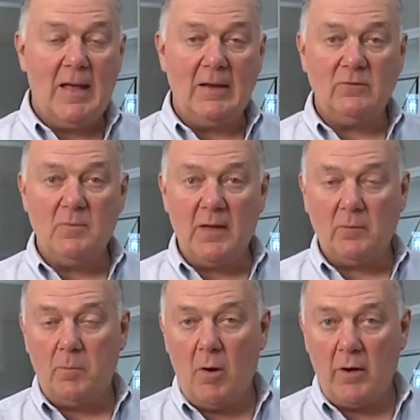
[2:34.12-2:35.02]
And these
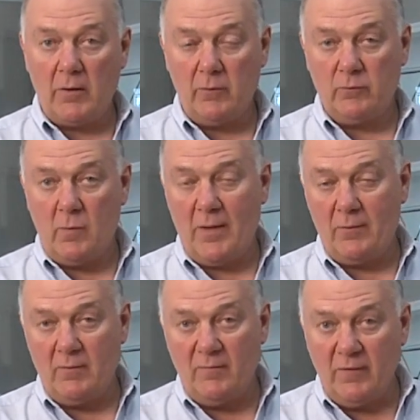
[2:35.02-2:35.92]
metal particles, while
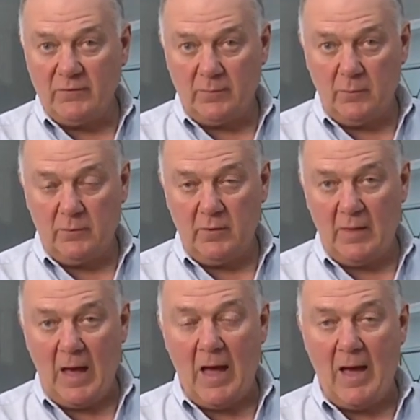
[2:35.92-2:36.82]
they're invisible to
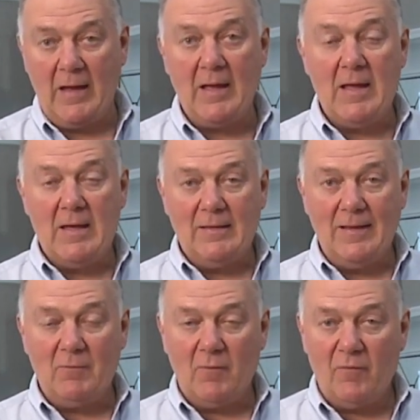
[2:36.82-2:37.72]
the eye,
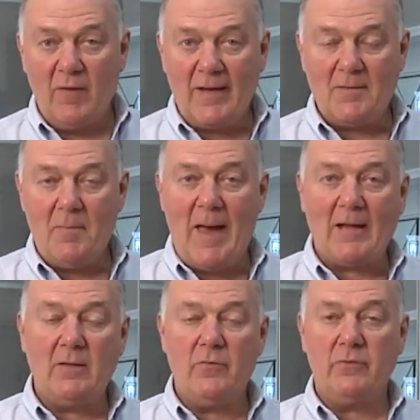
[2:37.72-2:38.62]
they reflect
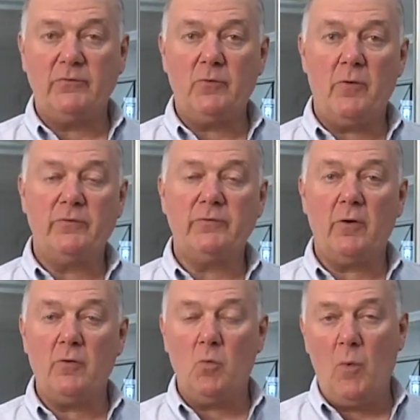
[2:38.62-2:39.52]
back to the source
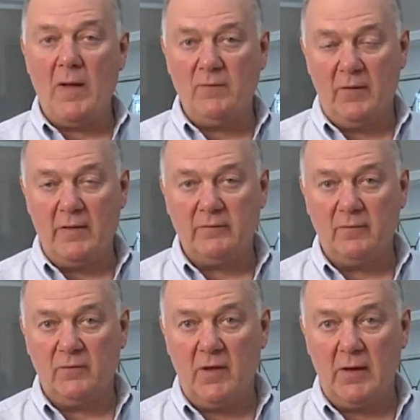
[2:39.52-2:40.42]
certain wavelengths
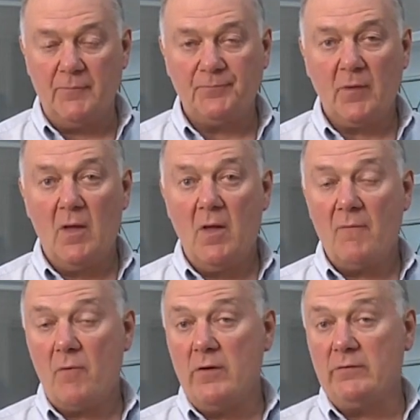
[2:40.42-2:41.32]
of light.
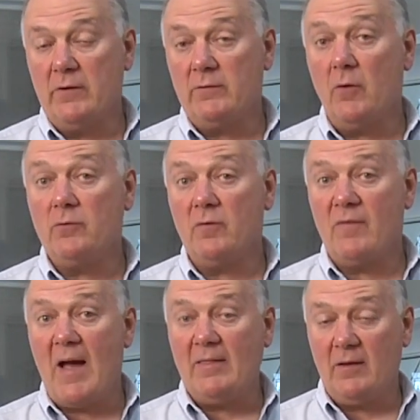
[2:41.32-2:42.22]
For instance,
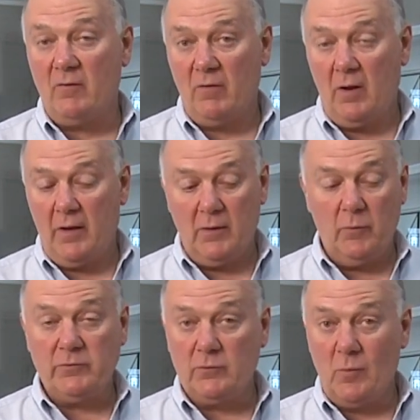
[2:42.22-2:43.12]
ultraviolet light,
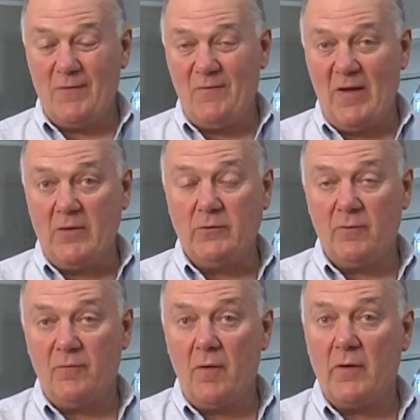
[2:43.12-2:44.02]
which is what fades
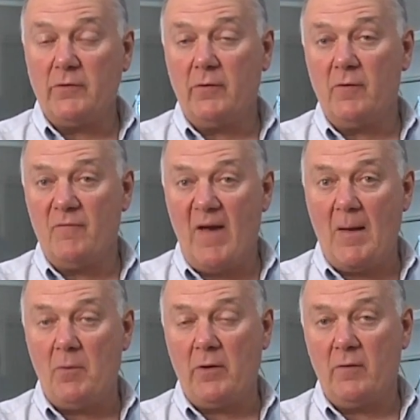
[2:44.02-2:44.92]
your furniture, your
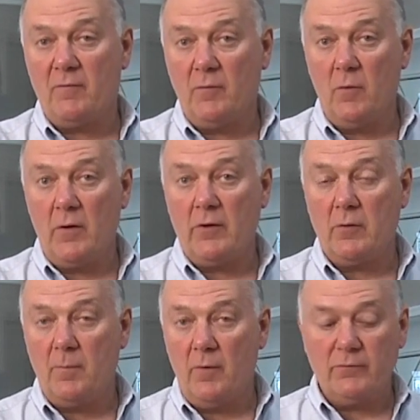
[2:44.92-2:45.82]
fabric, your flooring,
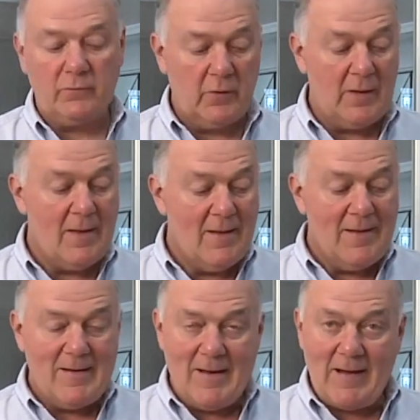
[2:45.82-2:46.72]
your upholstery,
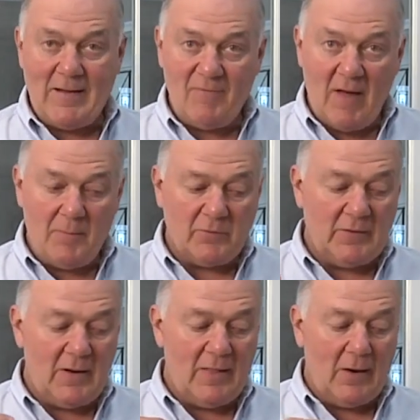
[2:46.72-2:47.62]

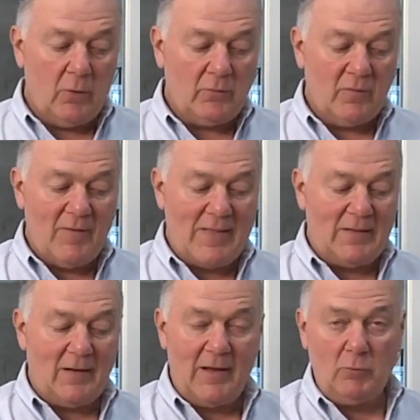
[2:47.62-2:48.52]
95% of that
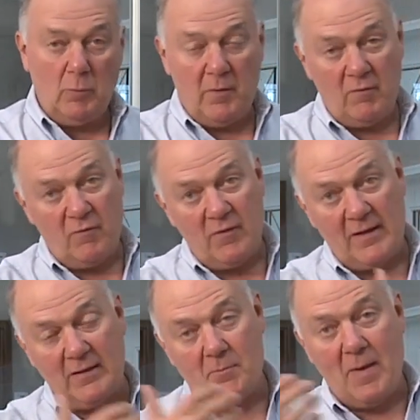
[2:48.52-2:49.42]
ultraviolet light will be
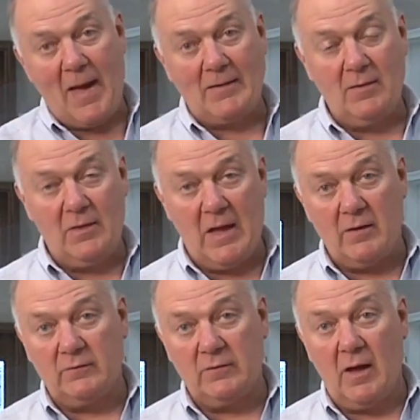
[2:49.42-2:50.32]
reflected back to the
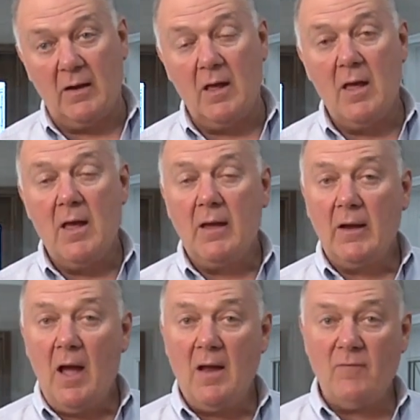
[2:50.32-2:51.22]
outside.
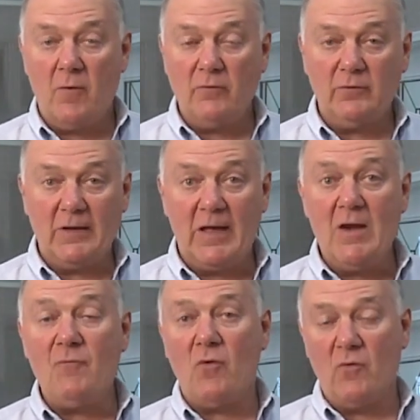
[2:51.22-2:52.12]
Conversely,
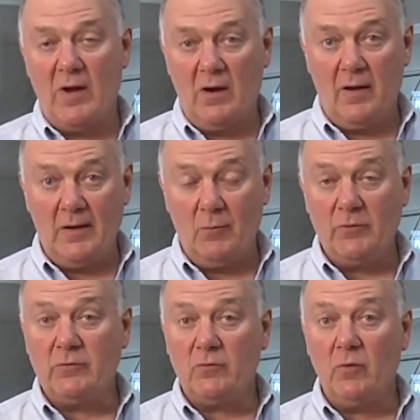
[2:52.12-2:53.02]
infrared light,
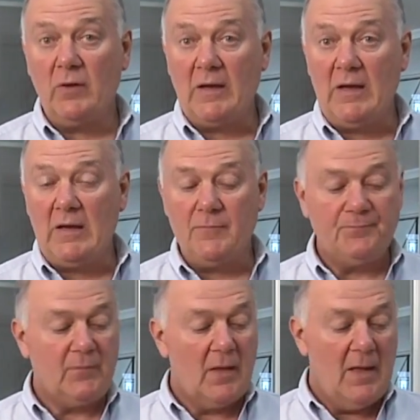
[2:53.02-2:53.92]
which is really heat,
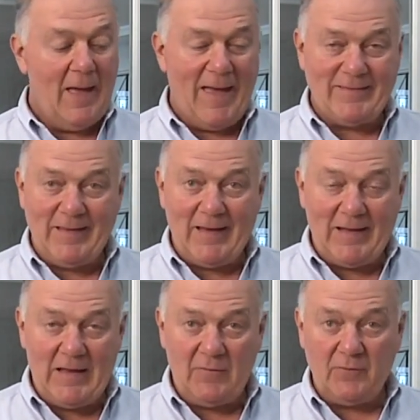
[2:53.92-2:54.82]
as that
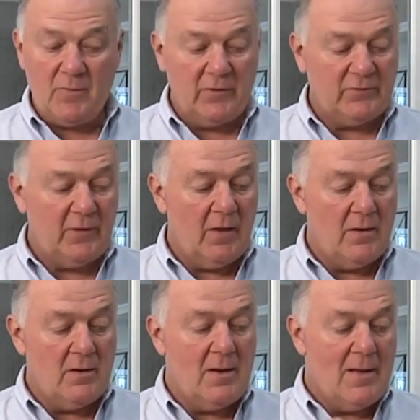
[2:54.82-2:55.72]
heat from the
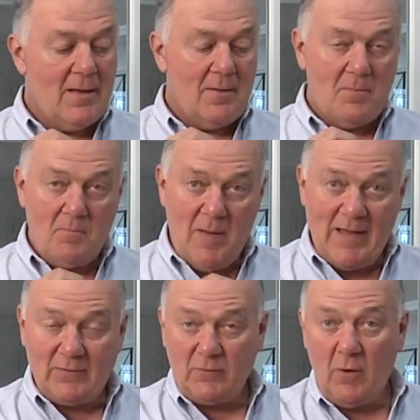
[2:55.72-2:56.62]
sun
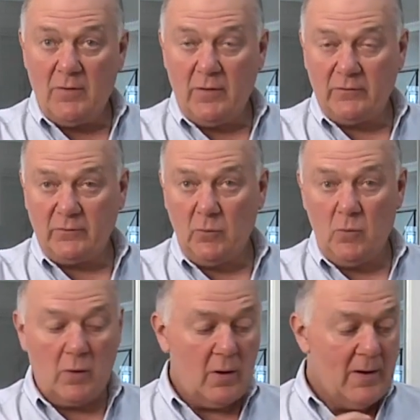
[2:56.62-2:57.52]
bakes on this
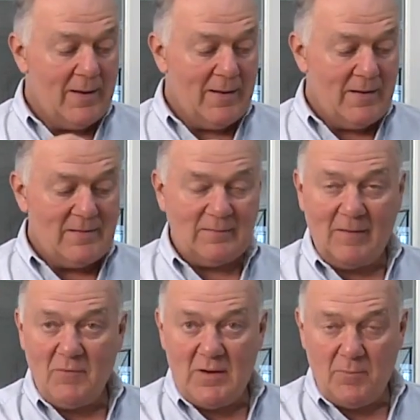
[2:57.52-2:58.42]
door,
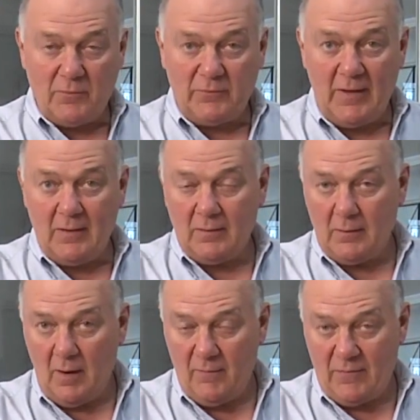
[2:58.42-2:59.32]
70%
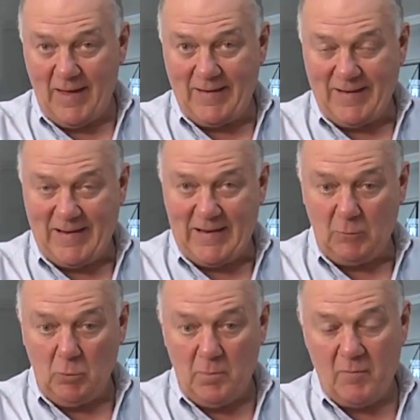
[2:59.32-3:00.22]
of that
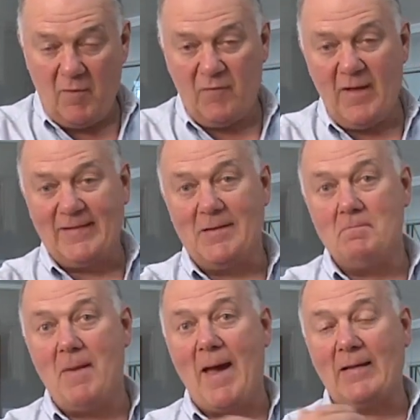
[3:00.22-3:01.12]
heat will be
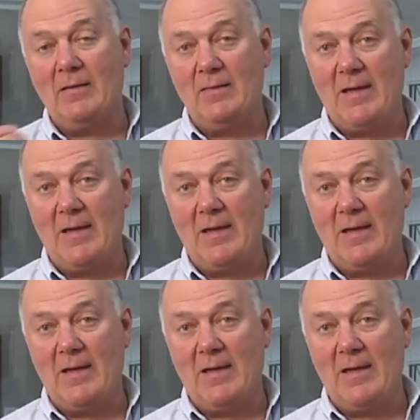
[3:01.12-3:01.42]
reflected back to